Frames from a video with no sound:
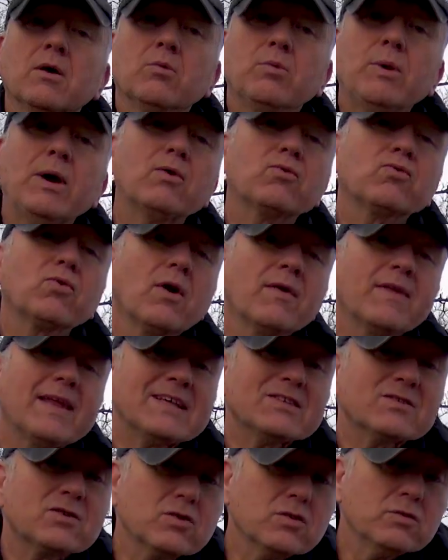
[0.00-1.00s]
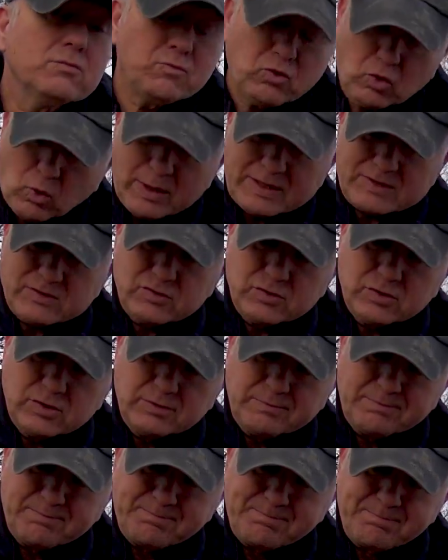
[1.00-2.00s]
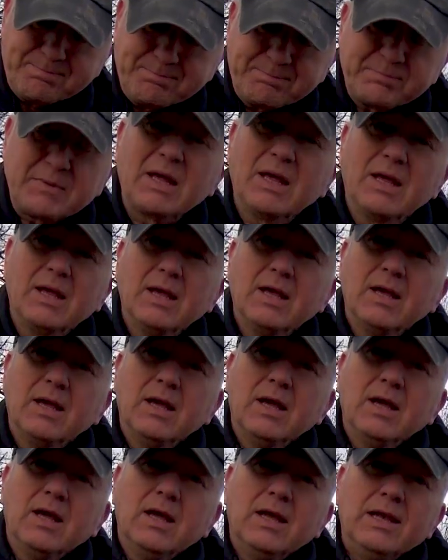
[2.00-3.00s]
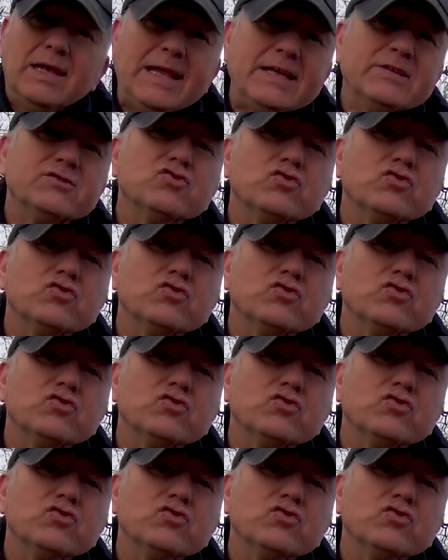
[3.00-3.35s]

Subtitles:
Well, Grant, that's a good question. Let's